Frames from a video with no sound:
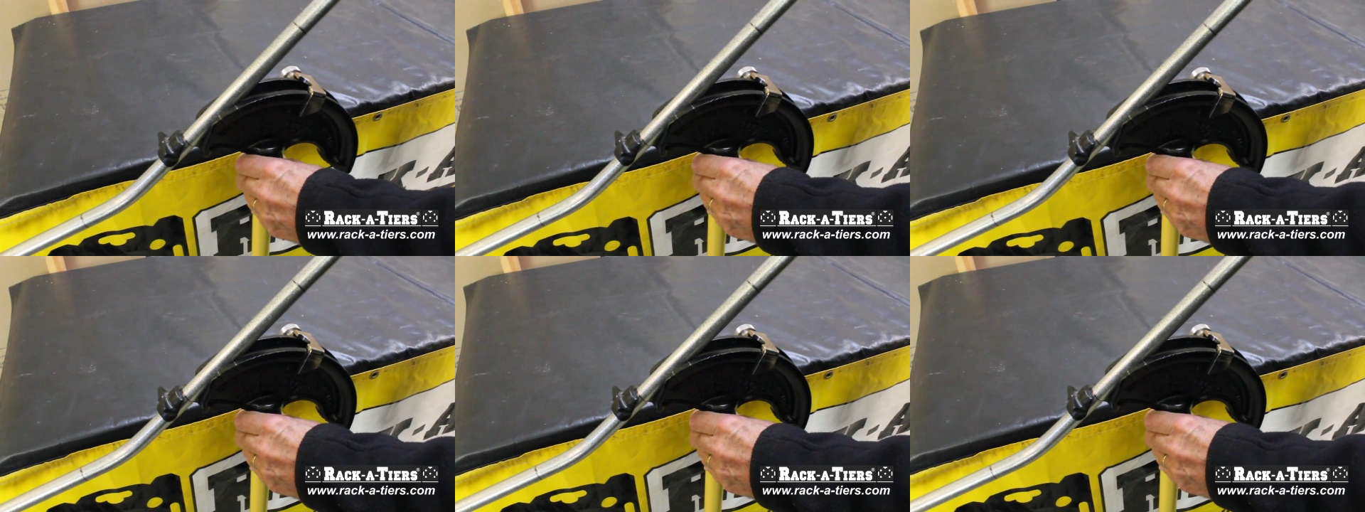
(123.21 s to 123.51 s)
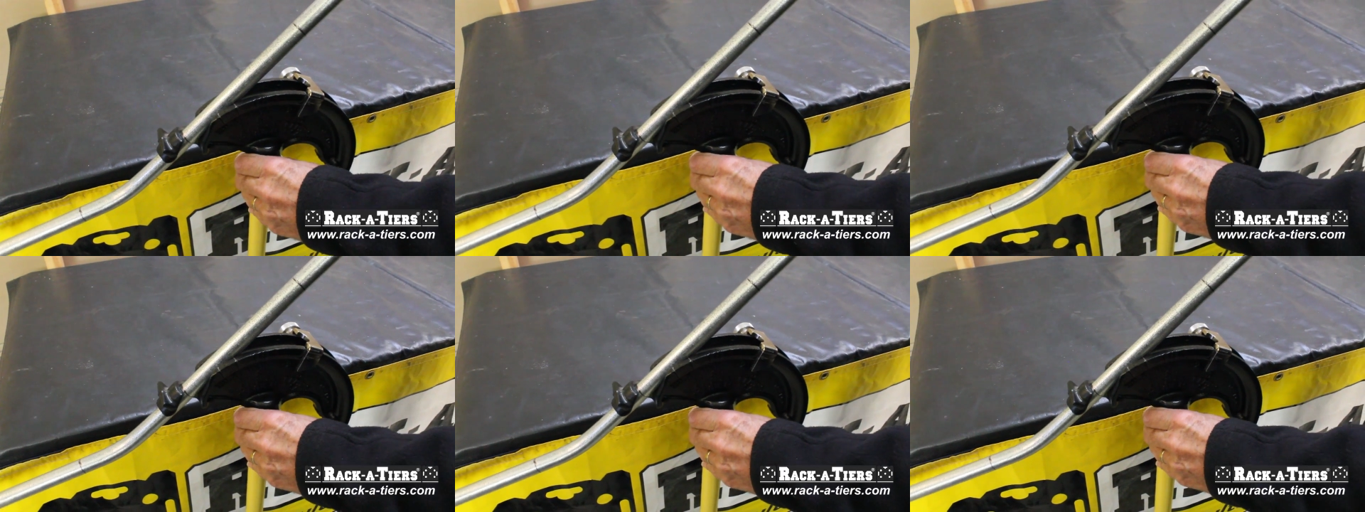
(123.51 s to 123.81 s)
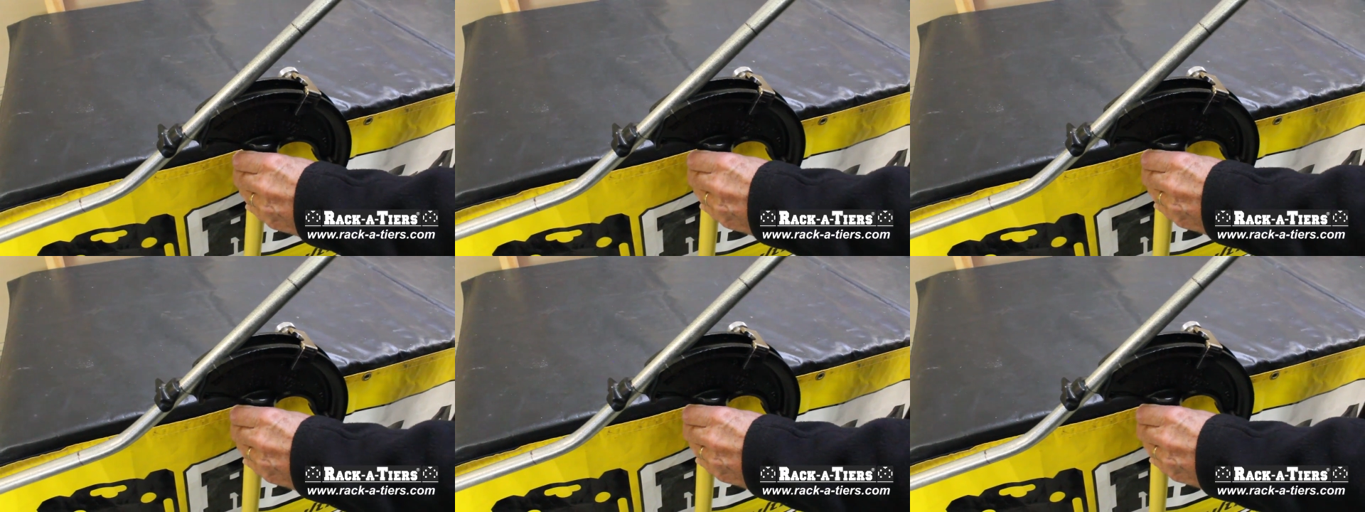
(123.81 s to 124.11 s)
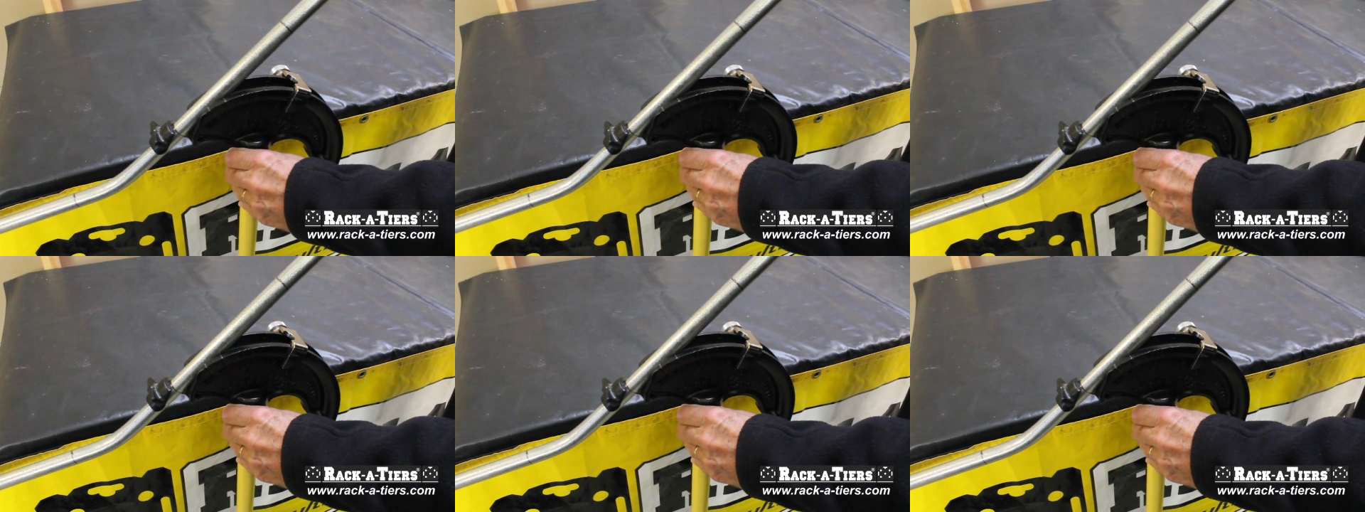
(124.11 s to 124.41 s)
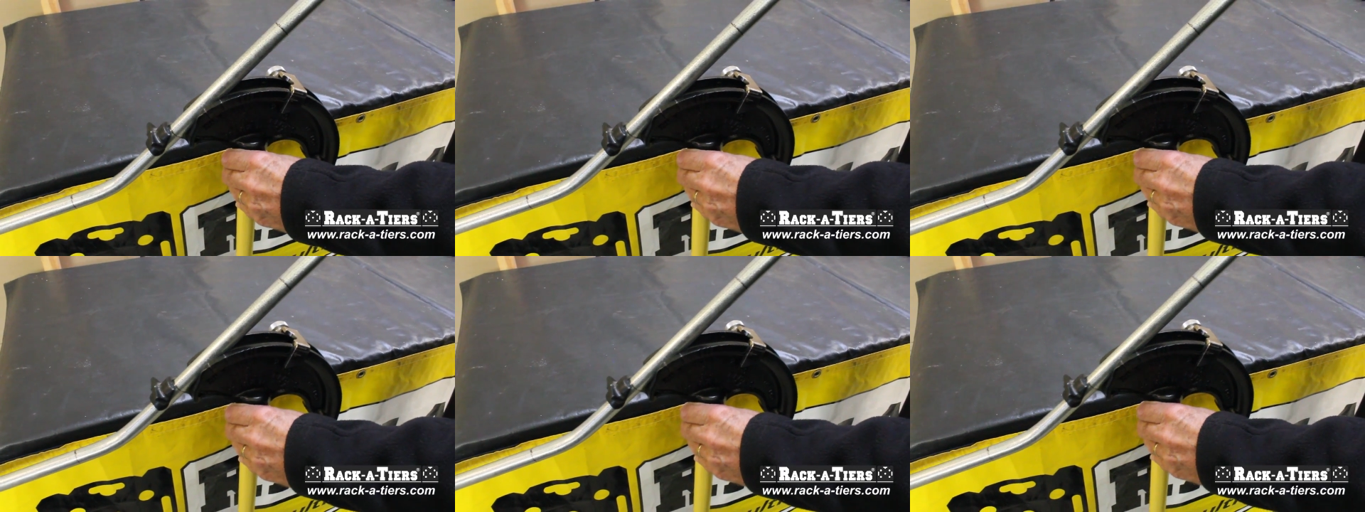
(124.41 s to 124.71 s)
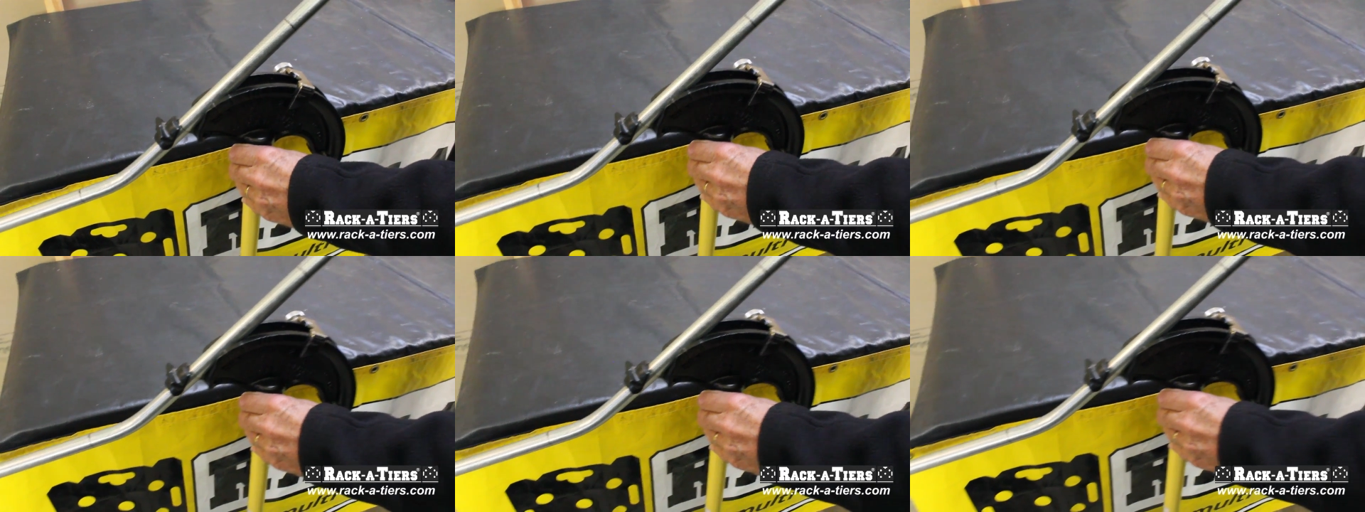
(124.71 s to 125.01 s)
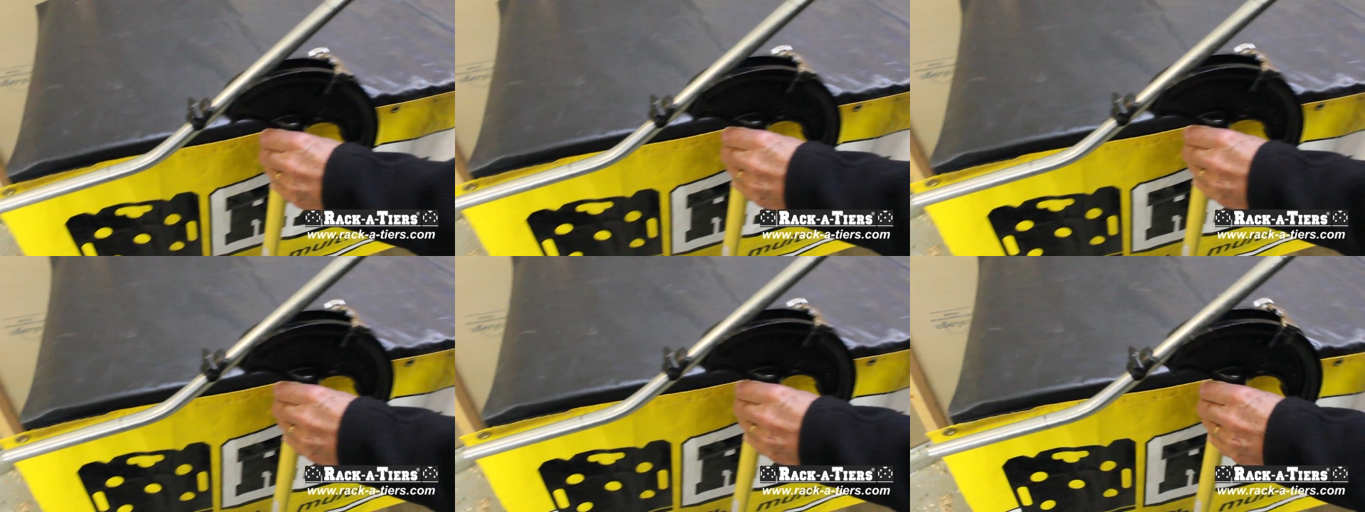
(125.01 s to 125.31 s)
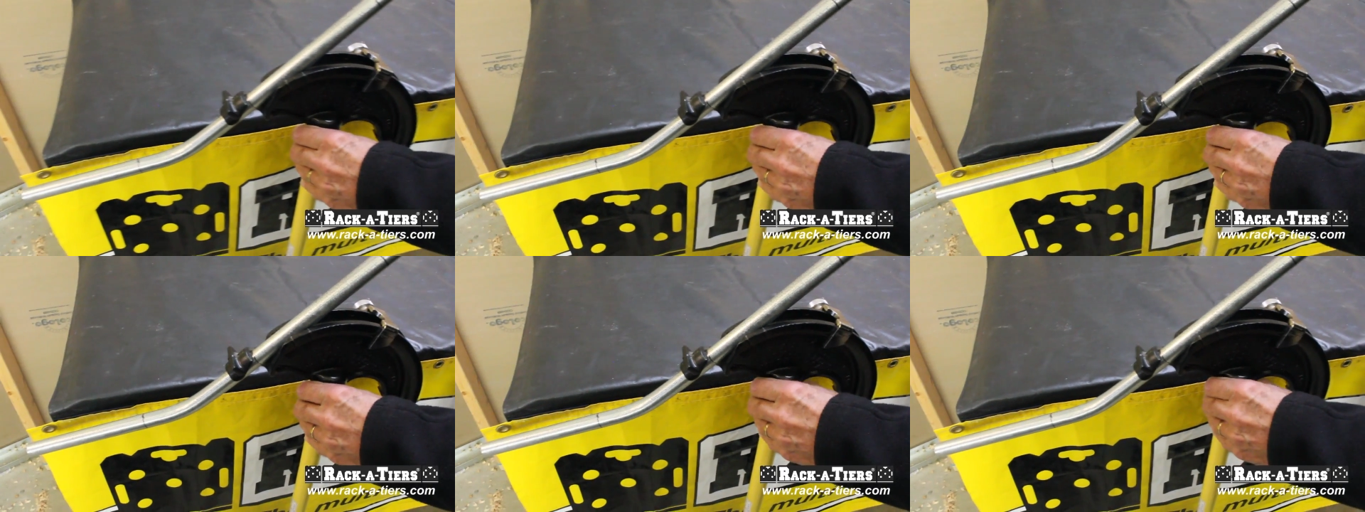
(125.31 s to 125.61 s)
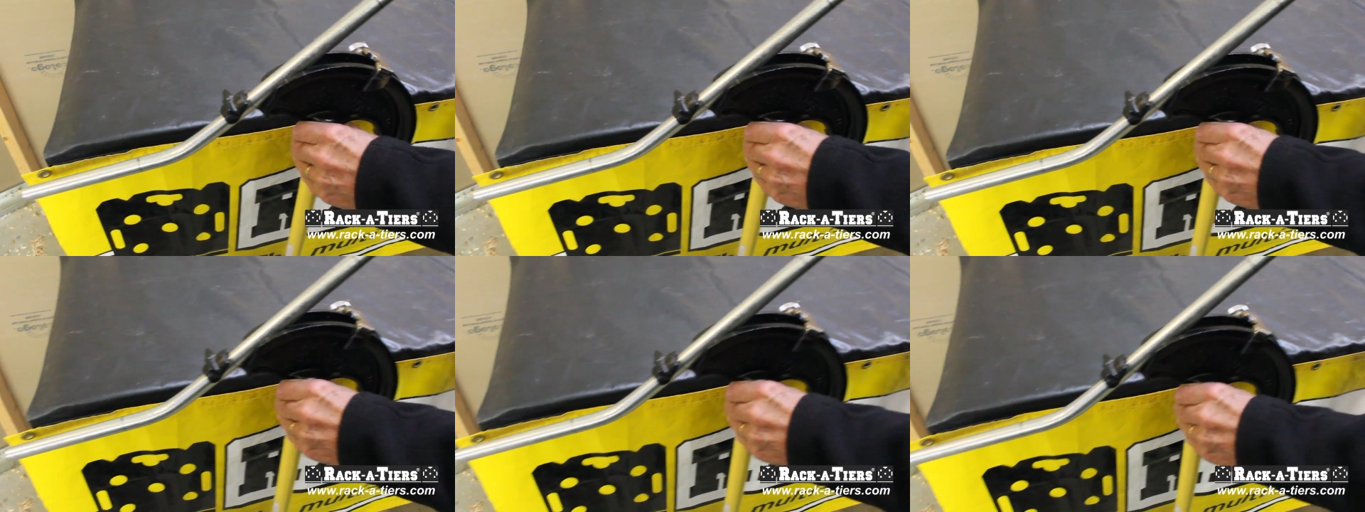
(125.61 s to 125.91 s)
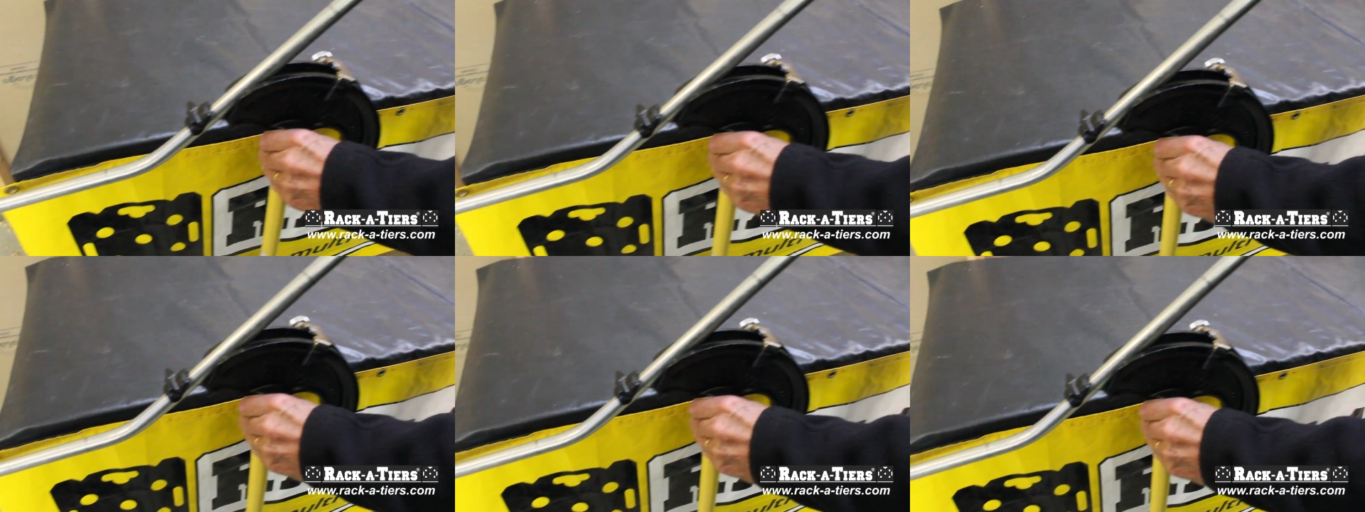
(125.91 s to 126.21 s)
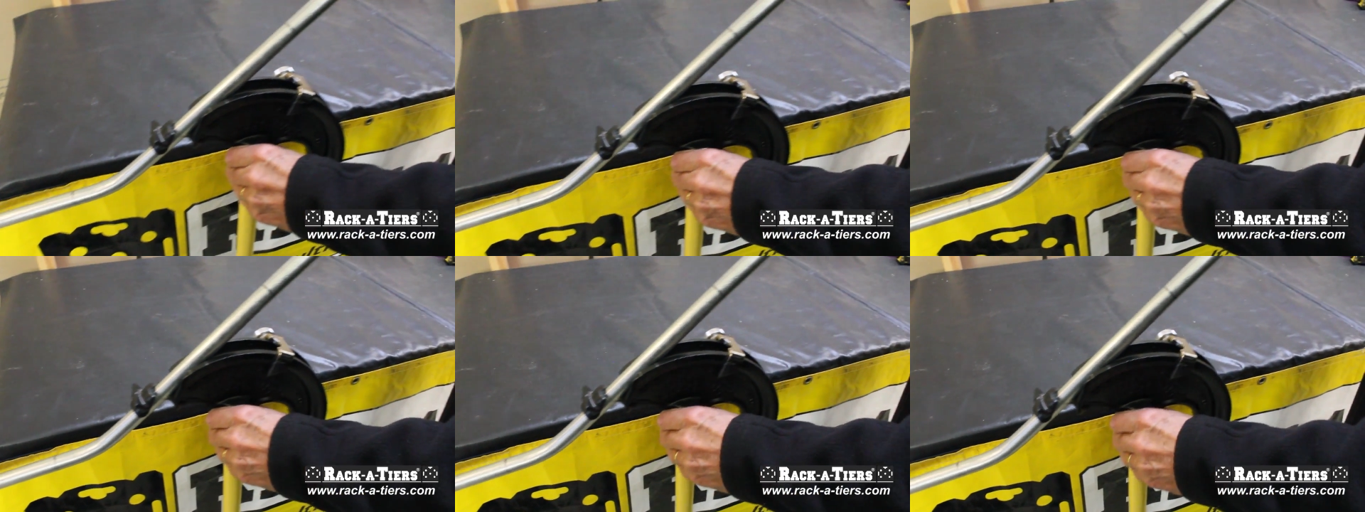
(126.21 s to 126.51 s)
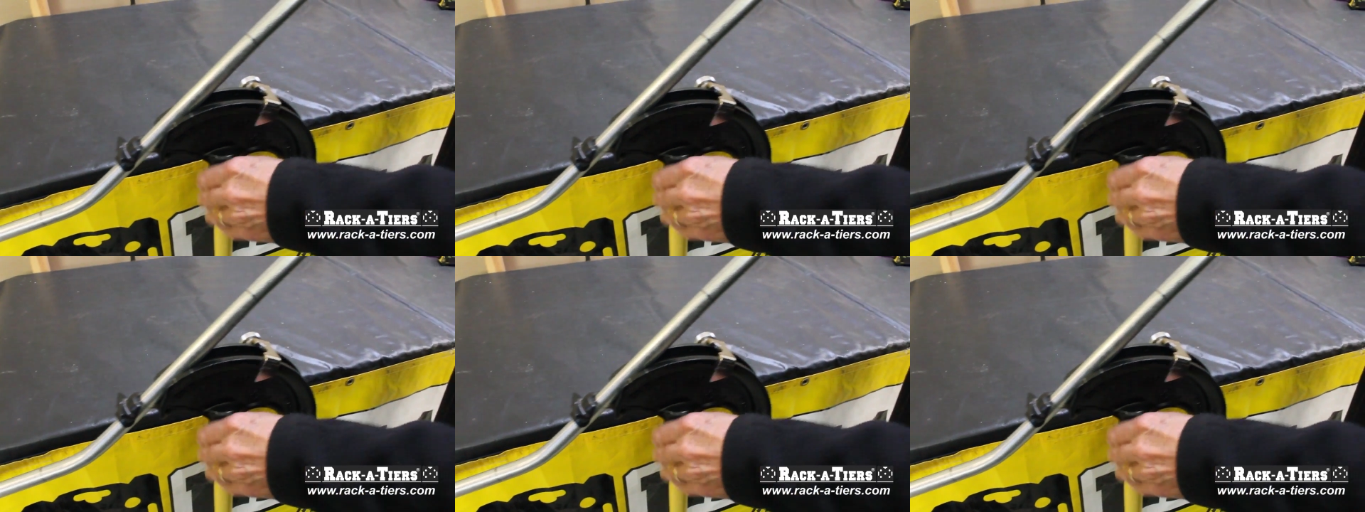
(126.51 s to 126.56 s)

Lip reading: [unreadable: no face in view]